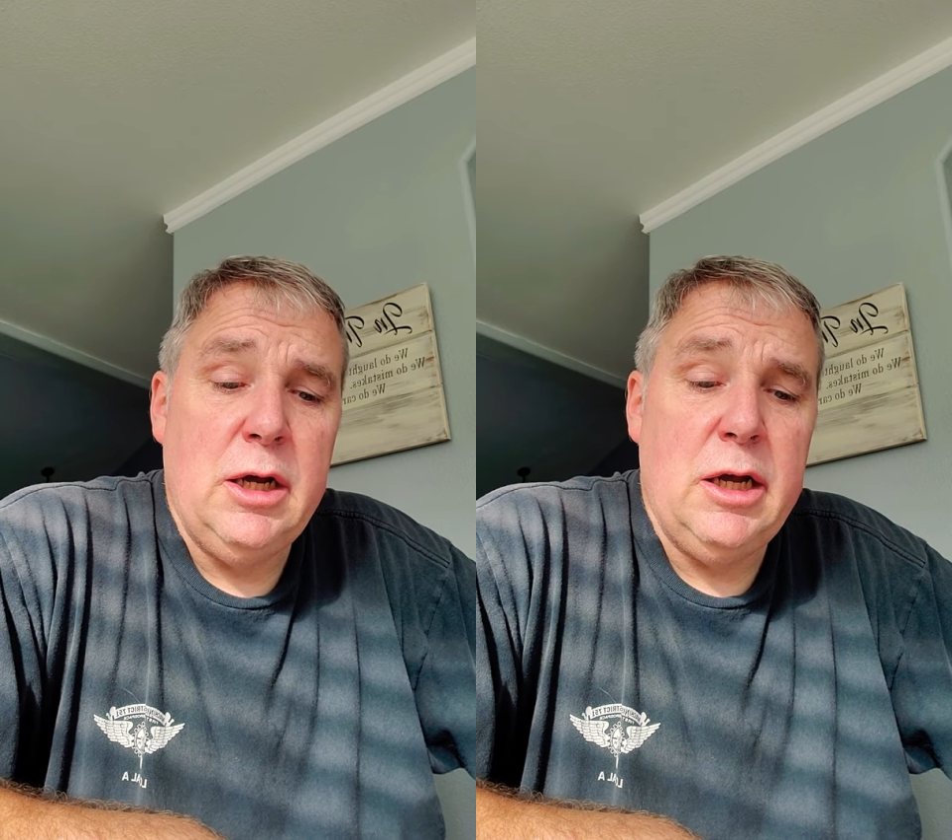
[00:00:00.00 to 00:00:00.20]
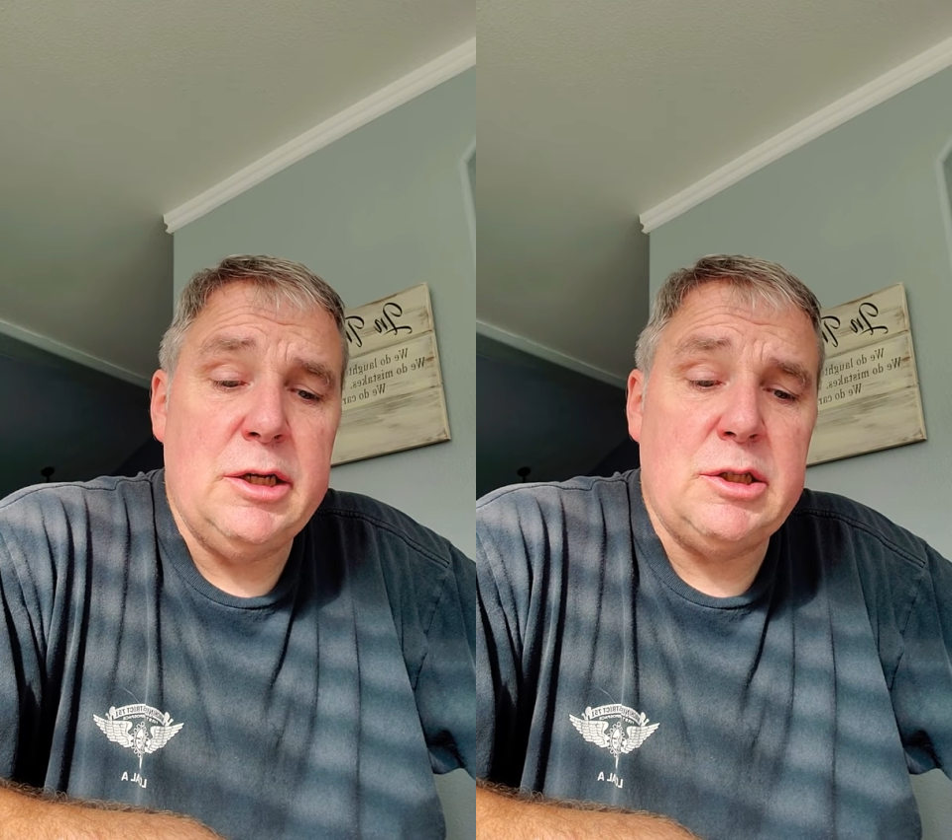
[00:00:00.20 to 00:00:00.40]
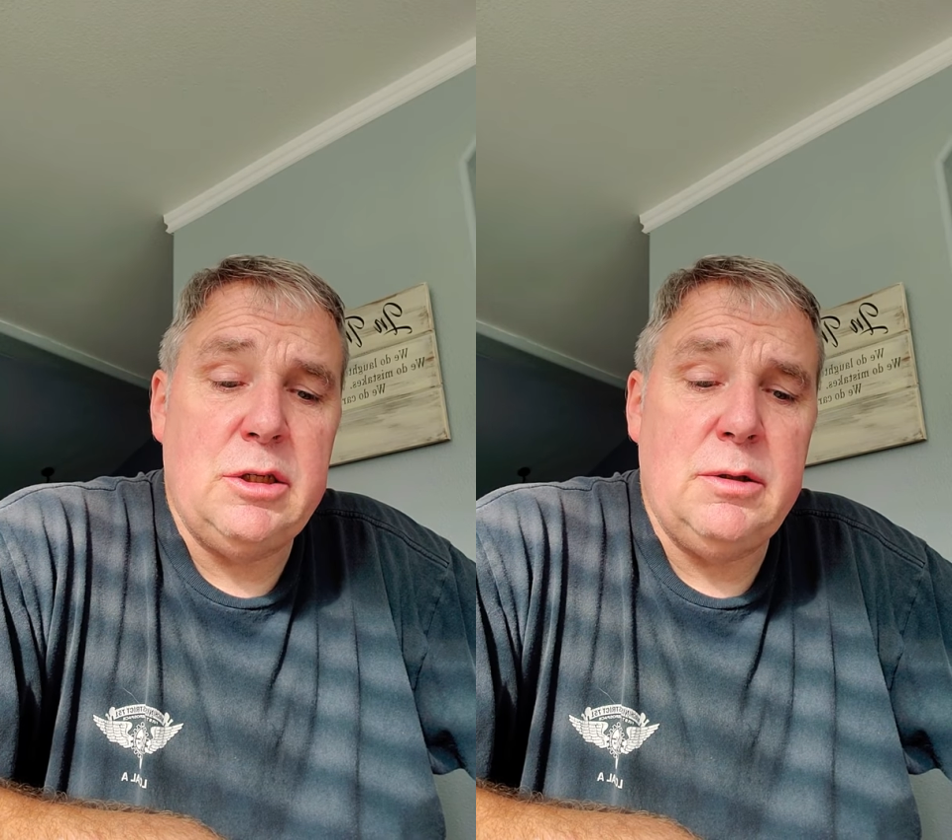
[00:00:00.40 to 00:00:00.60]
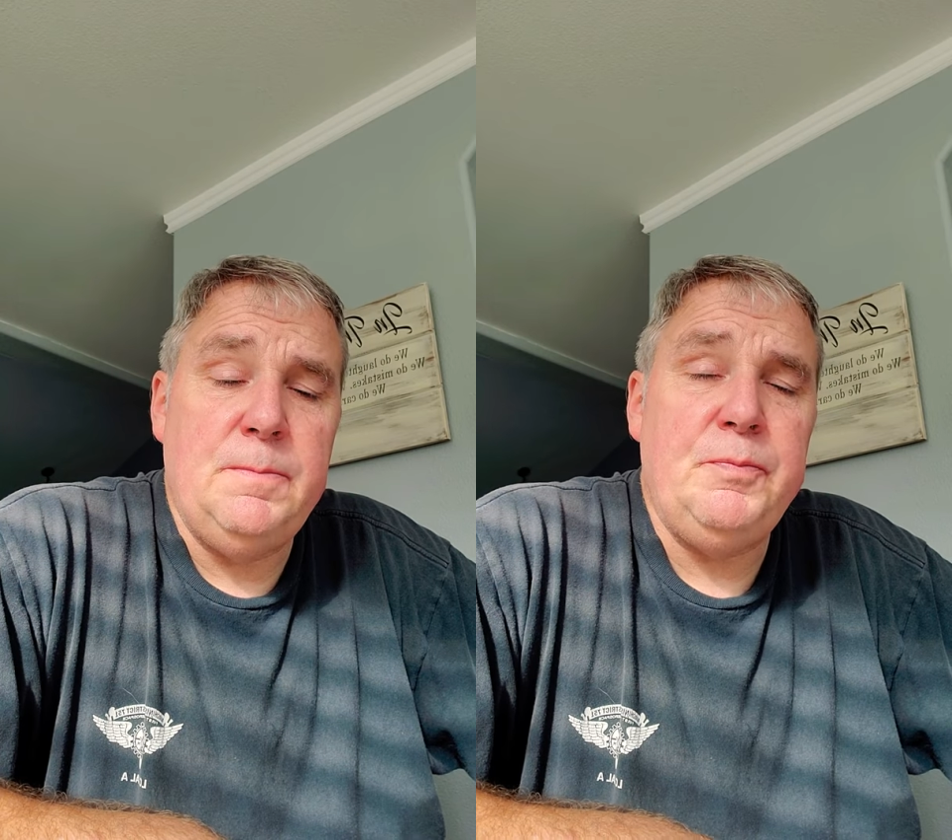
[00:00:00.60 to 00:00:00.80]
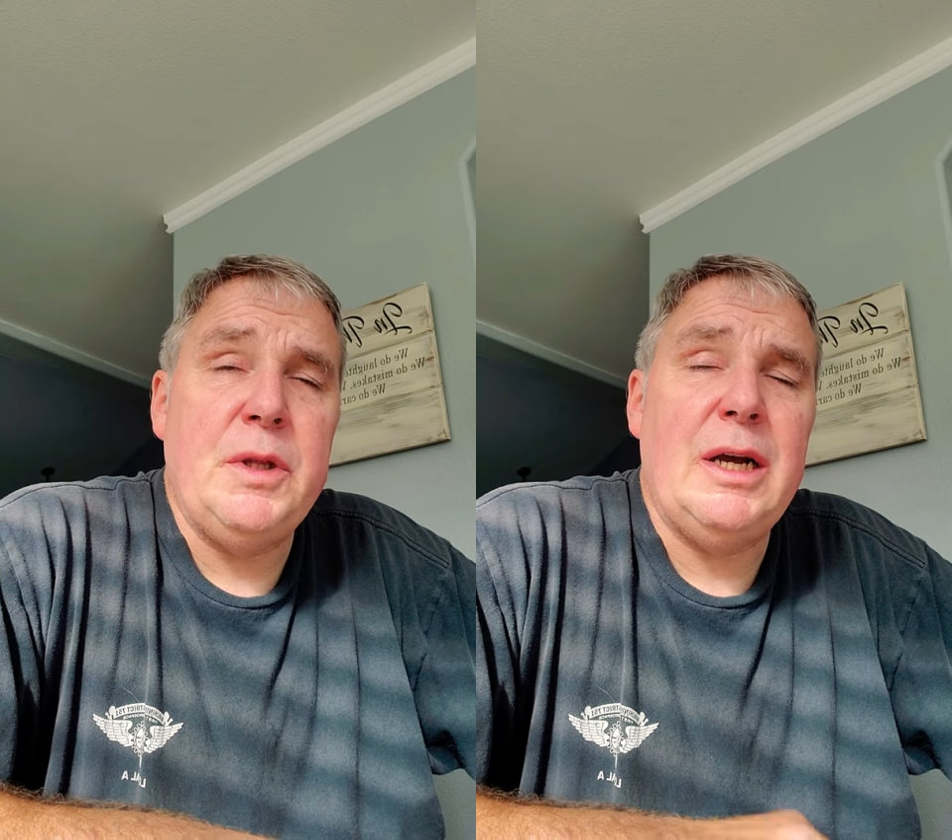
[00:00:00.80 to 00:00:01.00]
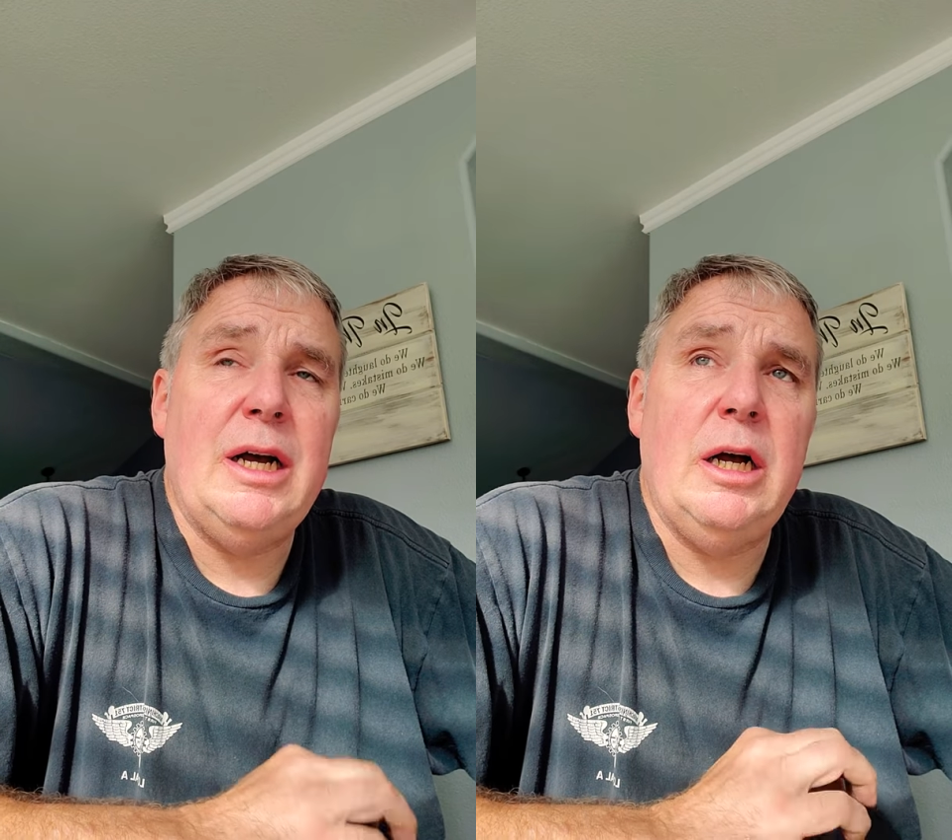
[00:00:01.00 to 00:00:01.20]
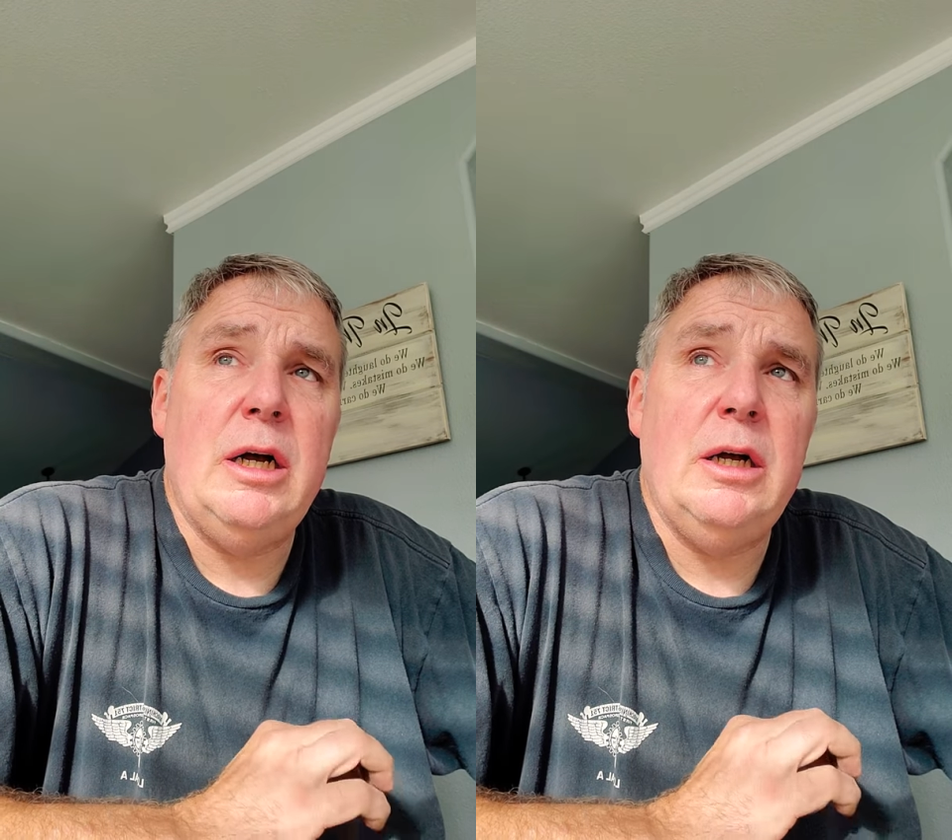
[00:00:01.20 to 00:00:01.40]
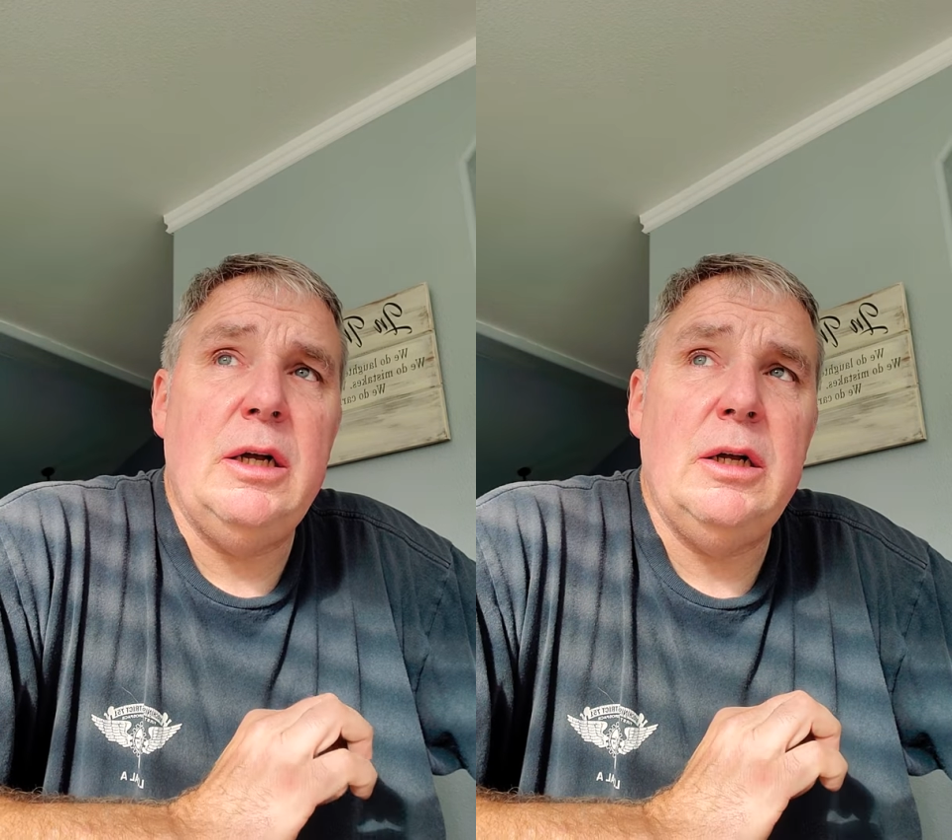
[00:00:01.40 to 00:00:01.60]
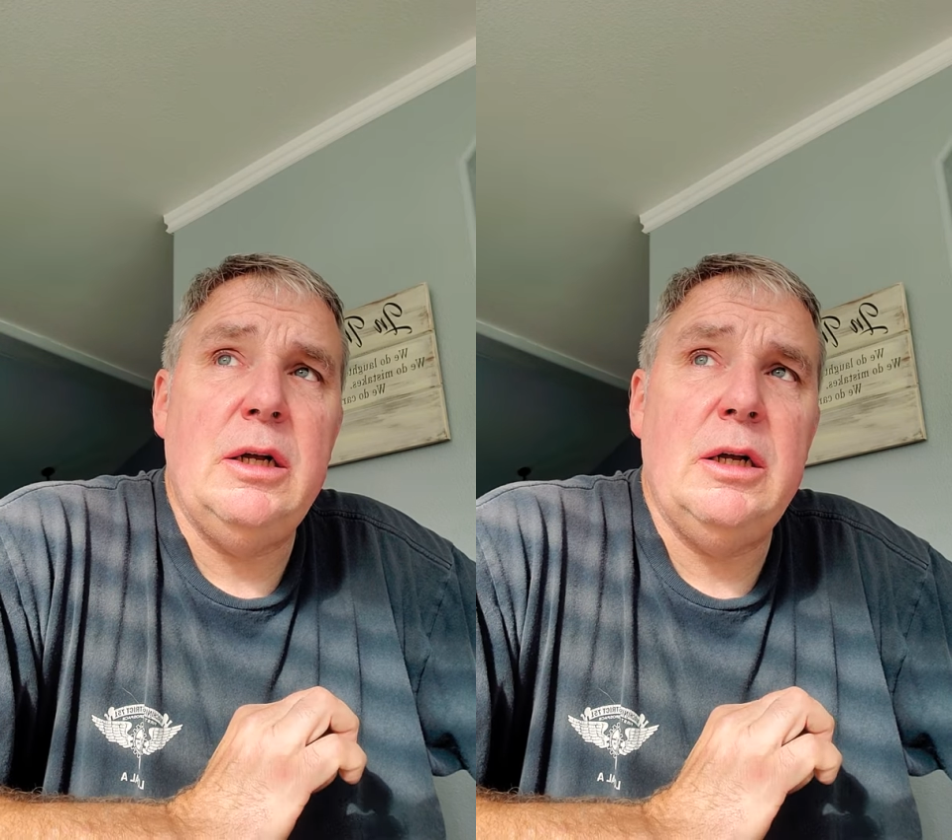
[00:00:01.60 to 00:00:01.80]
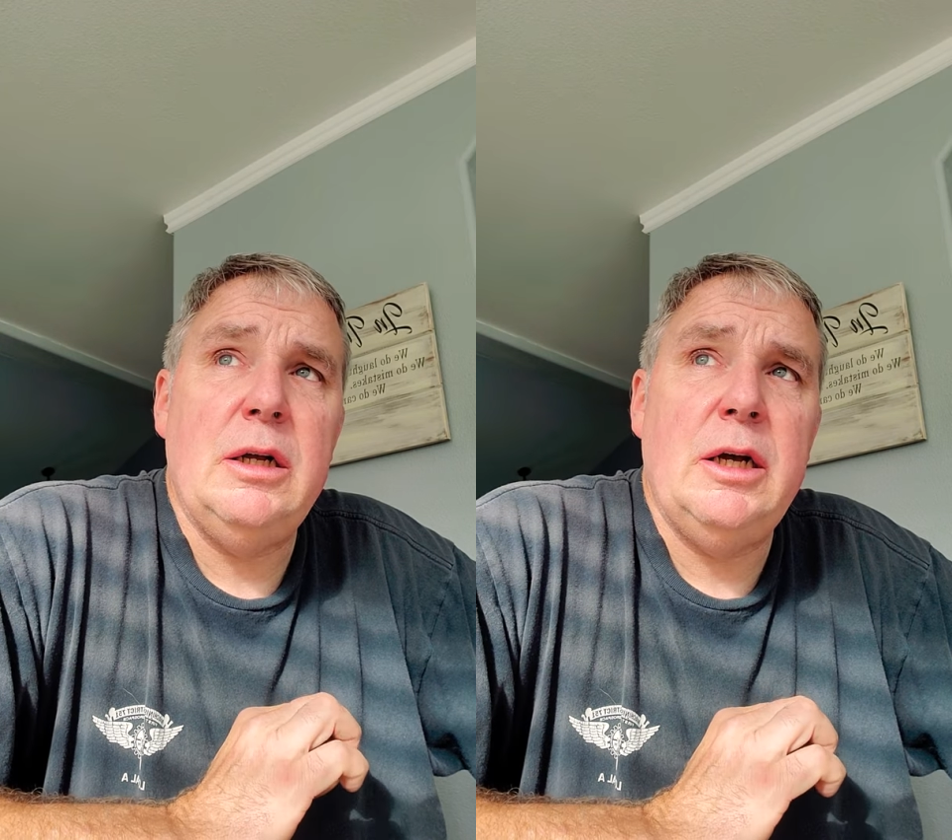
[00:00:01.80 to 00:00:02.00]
a